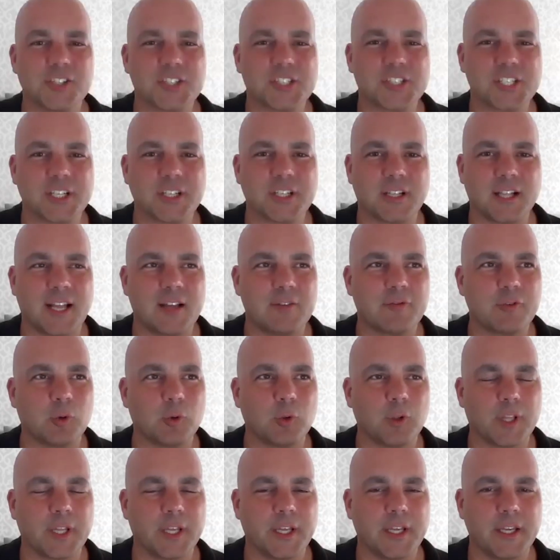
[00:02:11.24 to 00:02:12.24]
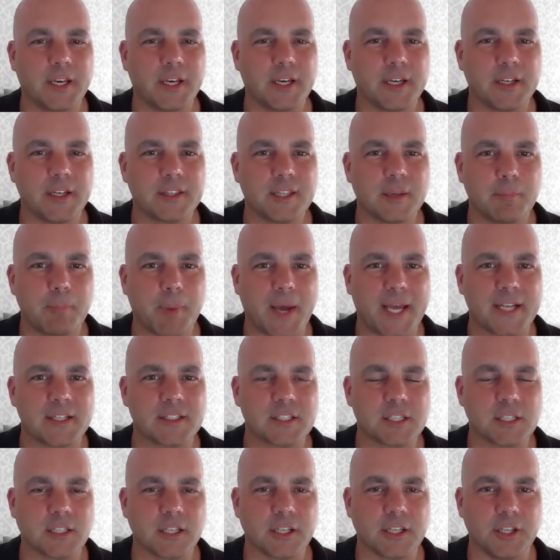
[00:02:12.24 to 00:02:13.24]
you still have all the uh, the
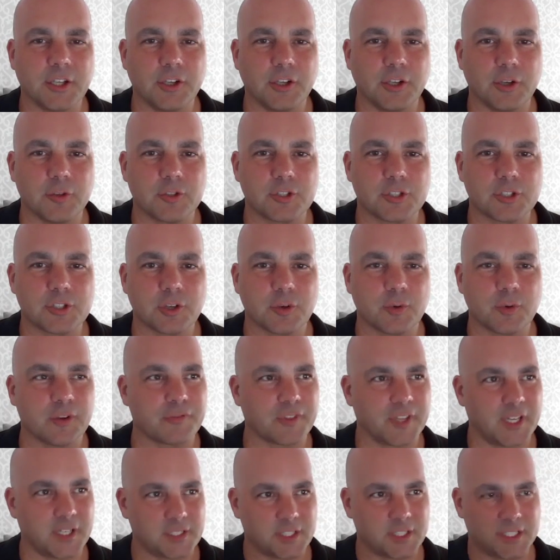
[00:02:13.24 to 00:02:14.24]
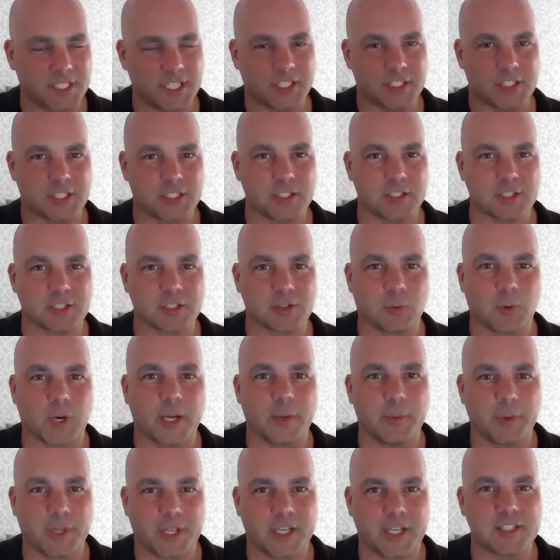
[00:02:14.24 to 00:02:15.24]
banter that you used to if there's a distance away?
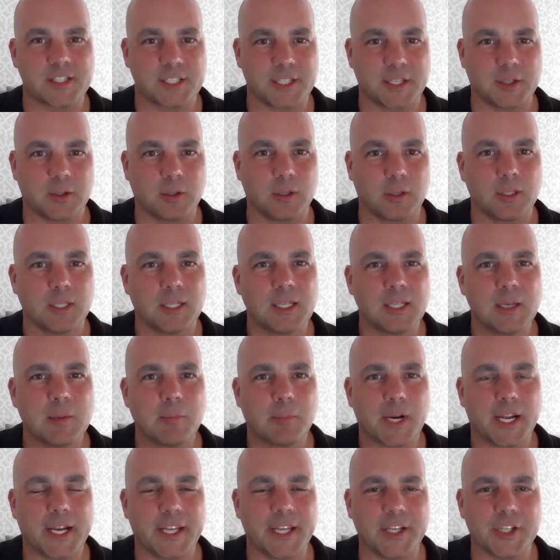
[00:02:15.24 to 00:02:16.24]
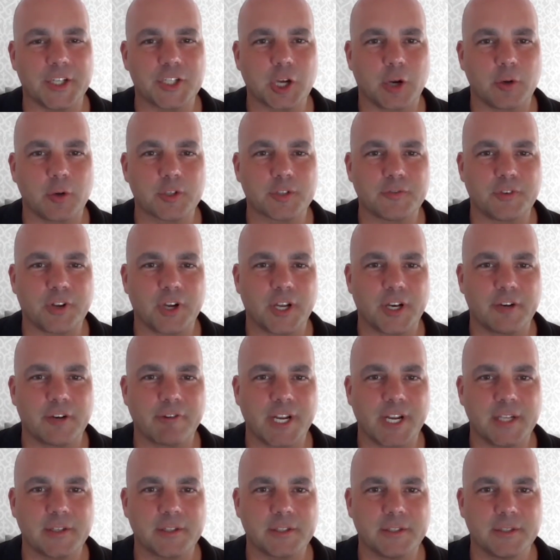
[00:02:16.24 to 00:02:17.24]
Were there still plenty of jokes flying
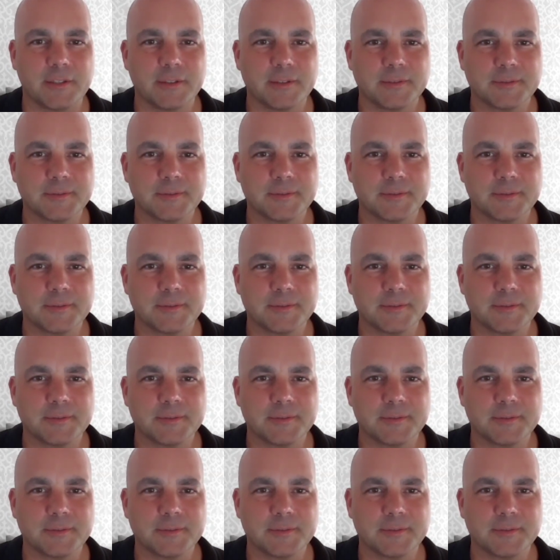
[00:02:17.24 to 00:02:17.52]
around?